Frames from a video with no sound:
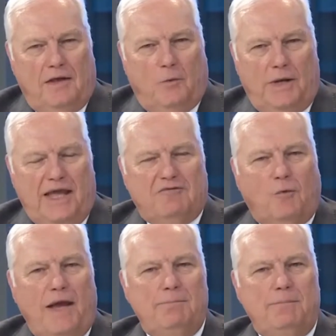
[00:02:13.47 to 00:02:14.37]
We
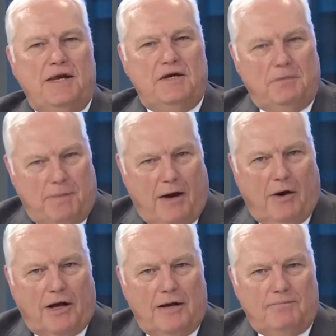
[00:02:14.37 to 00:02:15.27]
have white men in
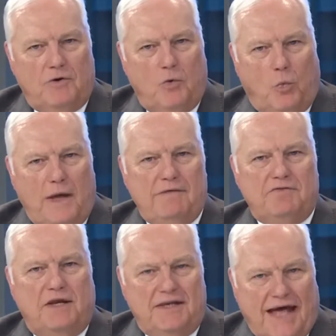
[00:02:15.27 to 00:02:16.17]
America who
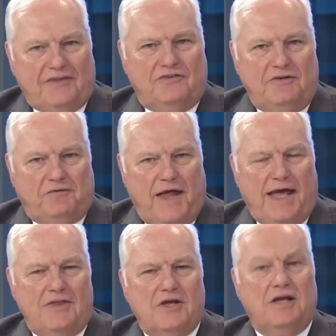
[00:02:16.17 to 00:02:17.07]
waved the Nazi
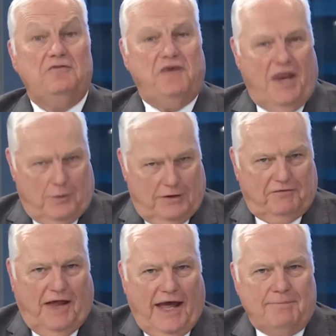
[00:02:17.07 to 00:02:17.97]
flag and the
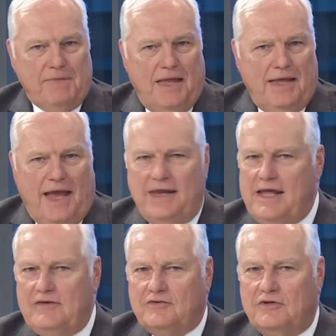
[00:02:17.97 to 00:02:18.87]
Confederate flag, and
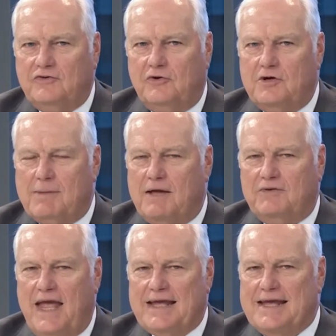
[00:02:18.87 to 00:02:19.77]
he's concerned
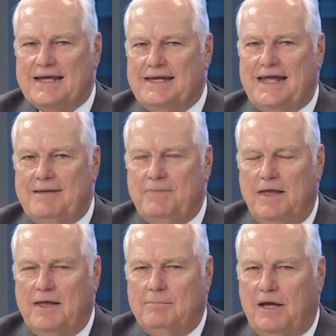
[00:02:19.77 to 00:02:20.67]
about taking a knee
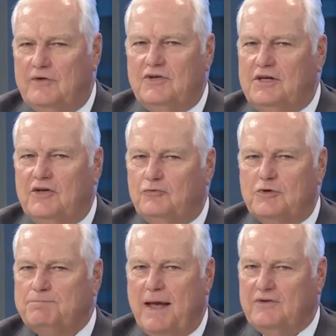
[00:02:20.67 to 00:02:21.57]
because it
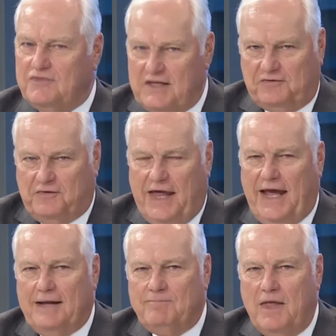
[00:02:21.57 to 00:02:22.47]
disrespects this flag.